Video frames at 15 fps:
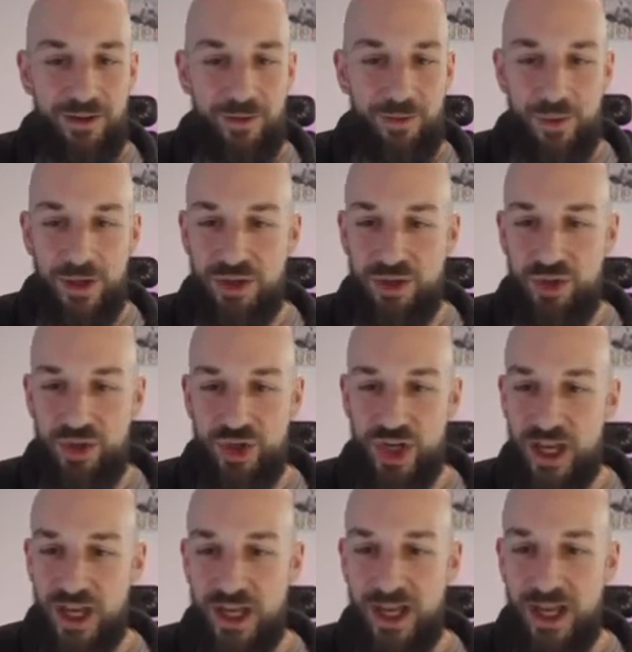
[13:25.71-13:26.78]
which
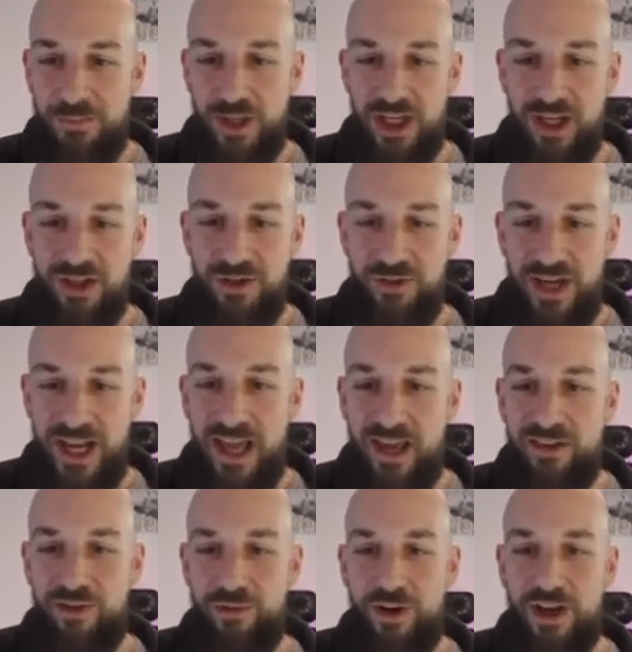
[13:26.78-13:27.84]
I'm going to do
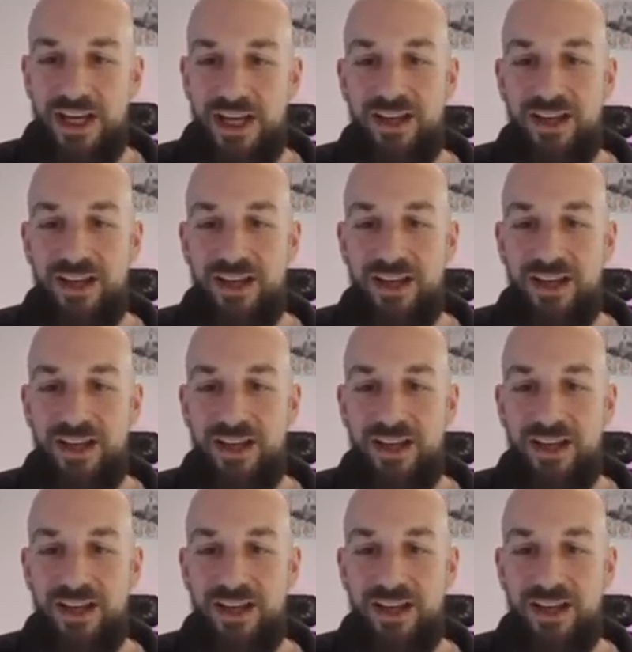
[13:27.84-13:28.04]
next, right?